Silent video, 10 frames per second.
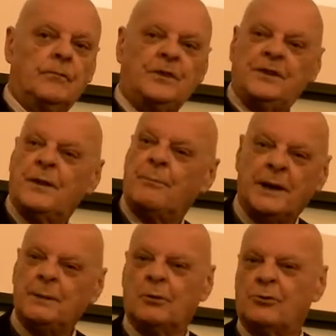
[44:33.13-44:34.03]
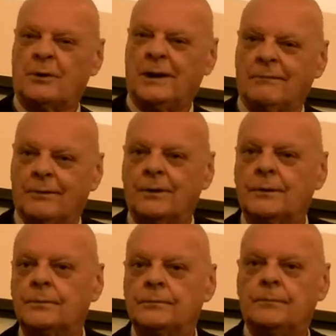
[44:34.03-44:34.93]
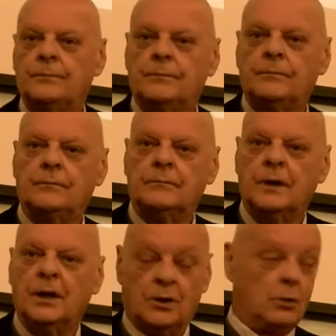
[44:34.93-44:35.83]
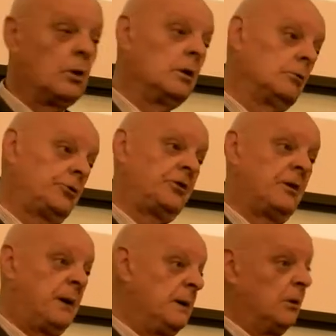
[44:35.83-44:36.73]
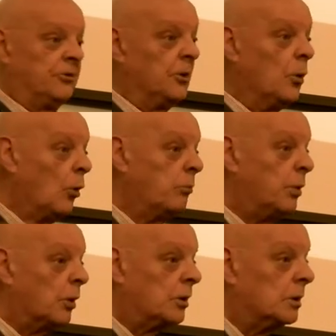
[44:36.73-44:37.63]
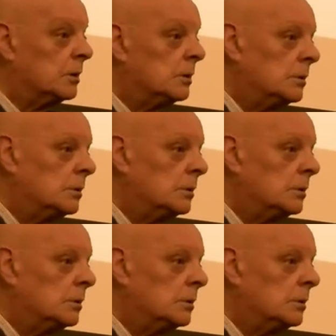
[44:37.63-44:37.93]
You see, the Bible's relevant. The world says the Bible's an old book.